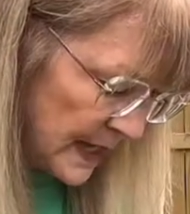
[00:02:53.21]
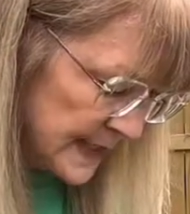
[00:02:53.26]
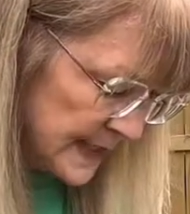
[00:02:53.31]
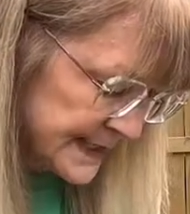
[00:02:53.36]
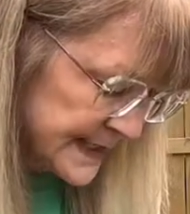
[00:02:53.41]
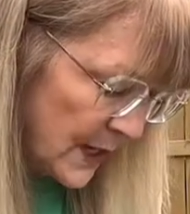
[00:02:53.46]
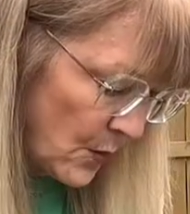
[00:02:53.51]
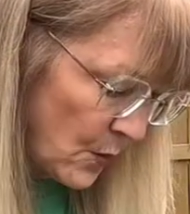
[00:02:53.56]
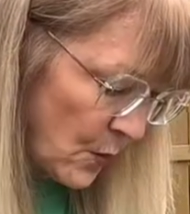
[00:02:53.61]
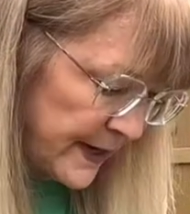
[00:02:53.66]

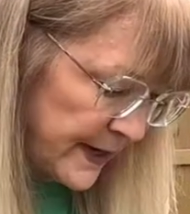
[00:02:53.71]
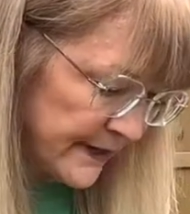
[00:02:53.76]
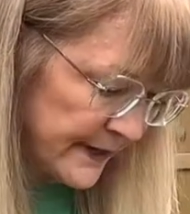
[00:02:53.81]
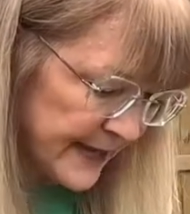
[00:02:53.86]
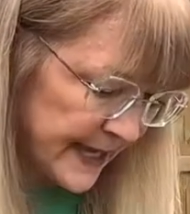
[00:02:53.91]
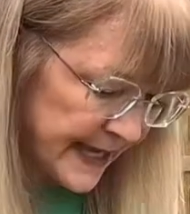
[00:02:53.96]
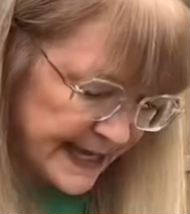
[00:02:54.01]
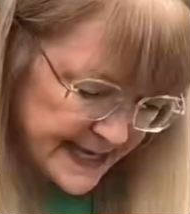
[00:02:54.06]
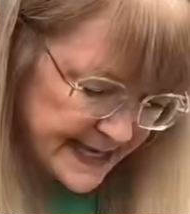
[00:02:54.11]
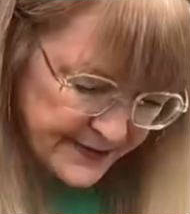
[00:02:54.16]
So one of
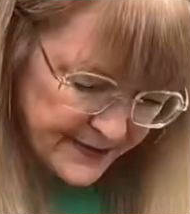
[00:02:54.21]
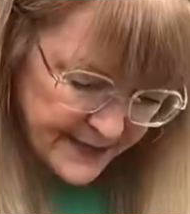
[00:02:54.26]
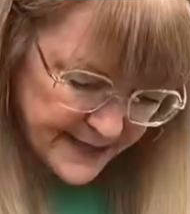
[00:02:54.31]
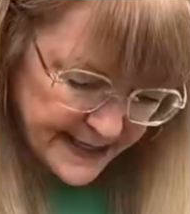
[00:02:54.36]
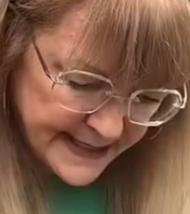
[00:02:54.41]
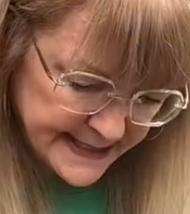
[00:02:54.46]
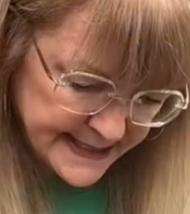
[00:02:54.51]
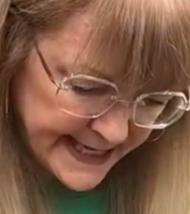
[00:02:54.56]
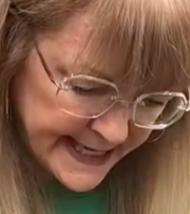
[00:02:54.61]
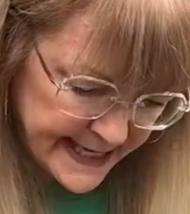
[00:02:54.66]
the key
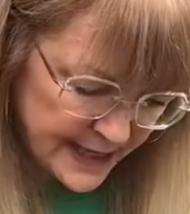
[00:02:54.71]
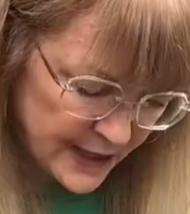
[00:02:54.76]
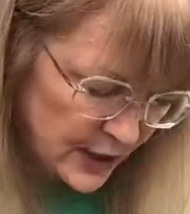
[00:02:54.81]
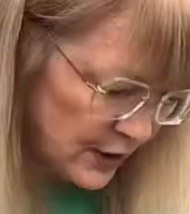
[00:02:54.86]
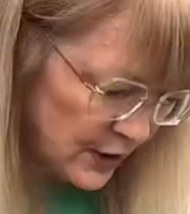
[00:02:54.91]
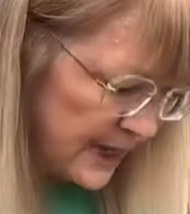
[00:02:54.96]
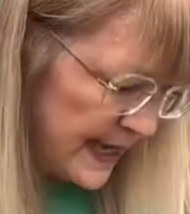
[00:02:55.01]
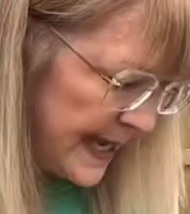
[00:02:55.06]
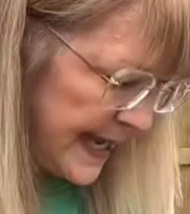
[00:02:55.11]
things here